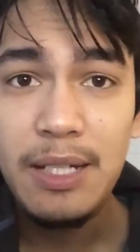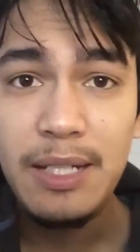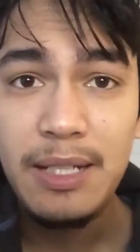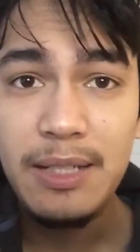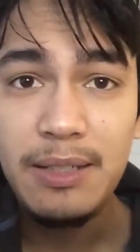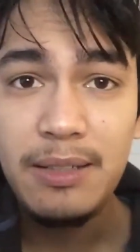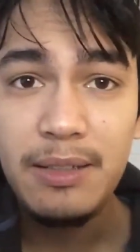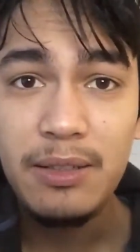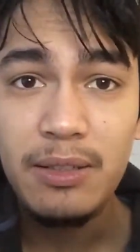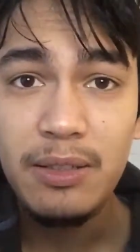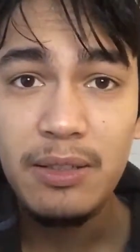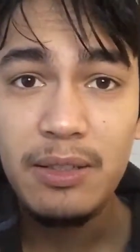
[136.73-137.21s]
I
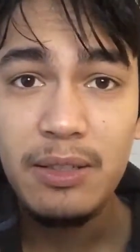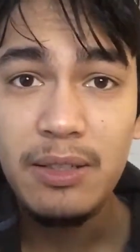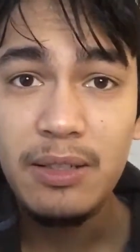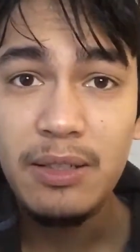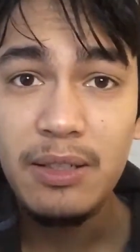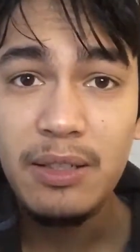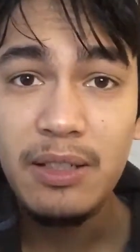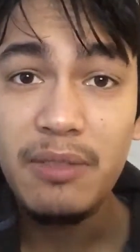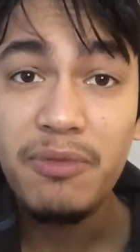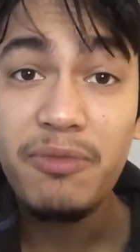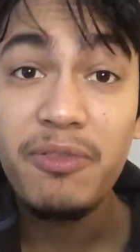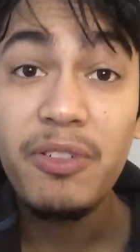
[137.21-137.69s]
need to
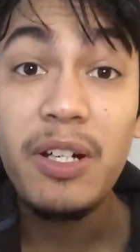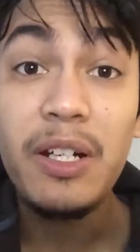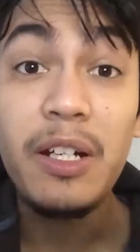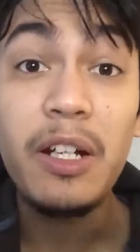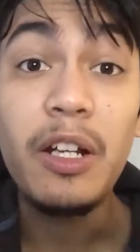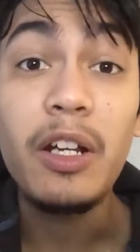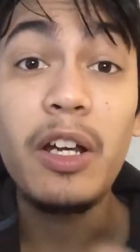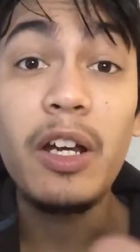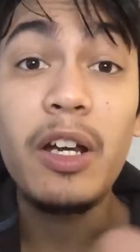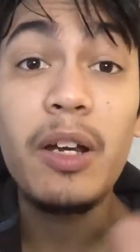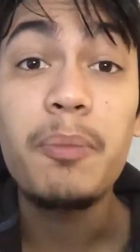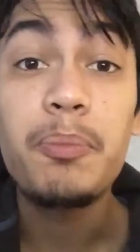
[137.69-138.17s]
I need to find
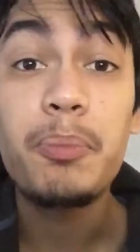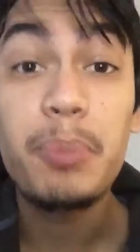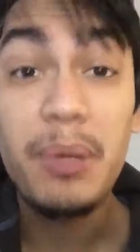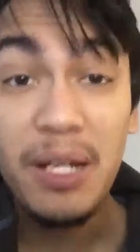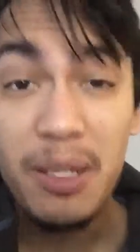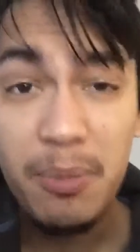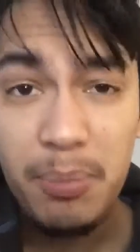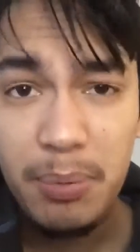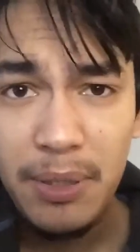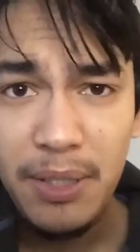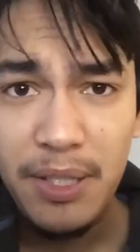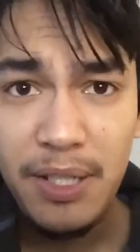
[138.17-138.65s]
a, a,
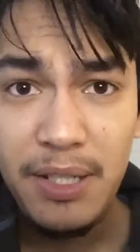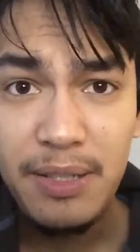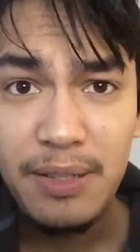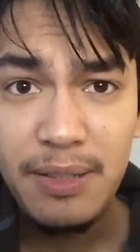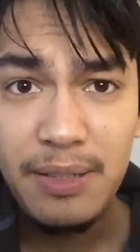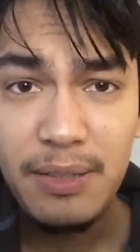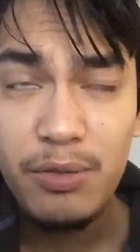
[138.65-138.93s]
better place.